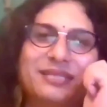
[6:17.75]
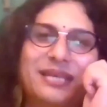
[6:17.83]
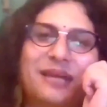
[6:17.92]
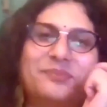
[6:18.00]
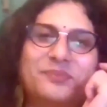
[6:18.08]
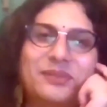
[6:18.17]

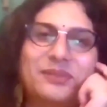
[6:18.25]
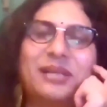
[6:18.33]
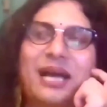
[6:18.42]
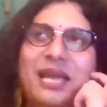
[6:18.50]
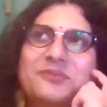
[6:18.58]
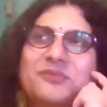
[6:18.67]
example.
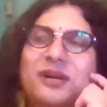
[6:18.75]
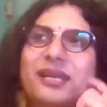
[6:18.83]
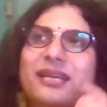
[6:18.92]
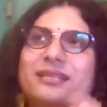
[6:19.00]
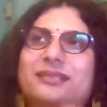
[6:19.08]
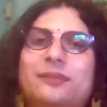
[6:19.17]
I have one
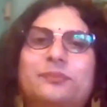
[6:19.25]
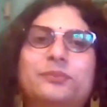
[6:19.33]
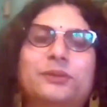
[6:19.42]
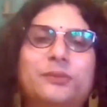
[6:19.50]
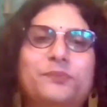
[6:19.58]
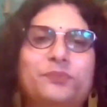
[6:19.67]

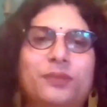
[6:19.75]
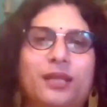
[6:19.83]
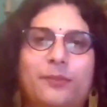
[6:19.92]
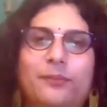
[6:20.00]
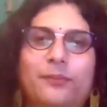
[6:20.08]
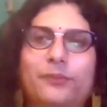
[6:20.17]
example.
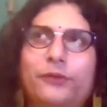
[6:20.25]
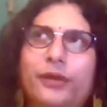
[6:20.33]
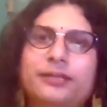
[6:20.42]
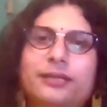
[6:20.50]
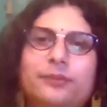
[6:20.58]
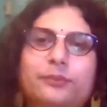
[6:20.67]
For
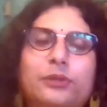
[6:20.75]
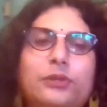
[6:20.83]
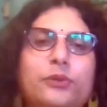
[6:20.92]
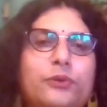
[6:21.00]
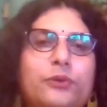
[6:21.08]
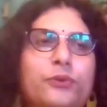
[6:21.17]
example,
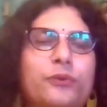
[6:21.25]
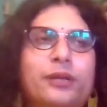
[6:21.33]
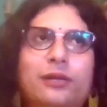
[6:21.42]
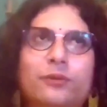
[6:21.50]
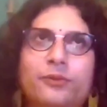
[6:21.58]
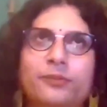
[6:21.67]
no
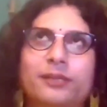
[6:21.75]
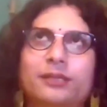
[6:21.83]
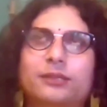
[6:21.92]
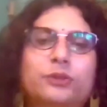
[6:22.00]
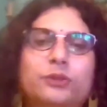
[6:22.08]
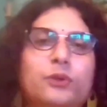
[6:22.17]
rural women,
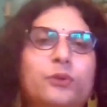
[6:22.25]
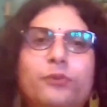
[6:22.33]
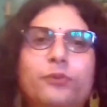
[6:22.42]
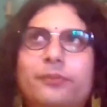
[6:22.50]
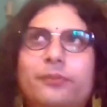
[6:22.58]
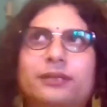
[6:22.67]
no
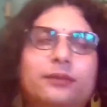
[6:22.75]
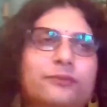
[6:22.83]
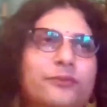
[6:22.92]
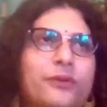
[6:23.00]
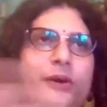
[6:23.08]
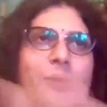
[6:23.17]
women
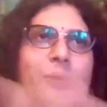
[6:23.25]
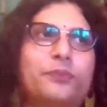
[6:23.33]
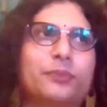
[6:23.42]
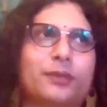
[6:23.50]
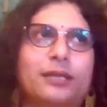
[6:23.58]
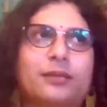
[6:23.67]

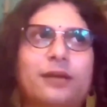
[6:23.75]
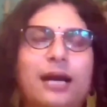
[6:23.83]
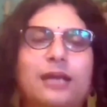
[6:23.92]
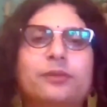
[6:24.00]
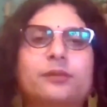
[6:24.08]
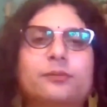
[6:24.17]
from the
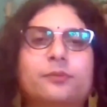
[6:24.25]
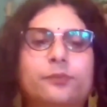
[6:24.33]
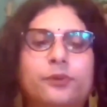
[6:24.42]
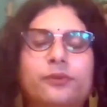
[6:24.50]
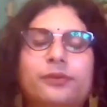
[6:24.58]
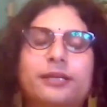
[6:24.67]
urban
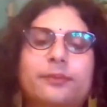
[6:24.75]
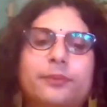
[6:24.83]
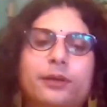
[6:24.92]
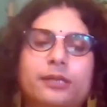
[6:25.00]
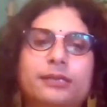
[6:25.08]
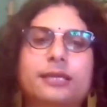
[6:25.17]
poverty
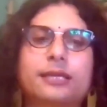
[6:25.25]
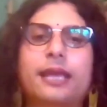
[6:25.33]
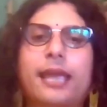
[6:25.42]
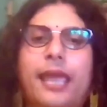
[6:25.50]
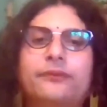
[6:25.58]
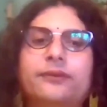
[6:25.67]
pockets
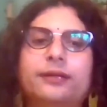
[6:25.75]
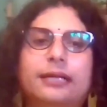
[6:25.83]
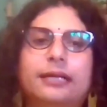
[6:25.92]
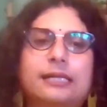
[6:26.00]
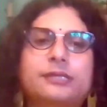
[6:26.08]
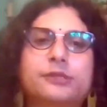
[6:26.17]
ever
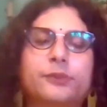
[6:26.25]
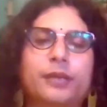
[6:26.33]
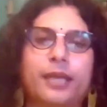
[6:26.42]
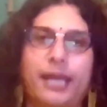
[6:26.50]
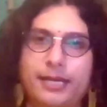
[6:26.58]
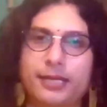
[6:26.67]
asked
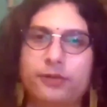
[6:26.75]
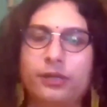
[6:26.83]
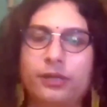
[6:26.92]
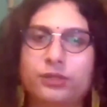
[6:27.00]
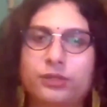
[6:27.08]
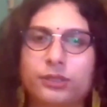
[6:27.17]
me any
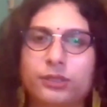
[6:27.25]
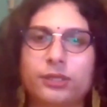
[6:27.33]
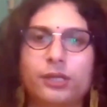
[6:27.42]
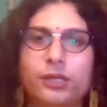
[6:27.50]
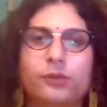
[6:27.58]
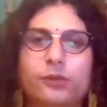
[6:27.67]
question
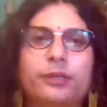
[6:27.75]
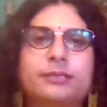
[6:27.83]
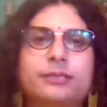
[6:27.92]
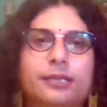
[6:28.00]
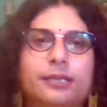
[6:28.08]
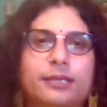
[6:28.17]
which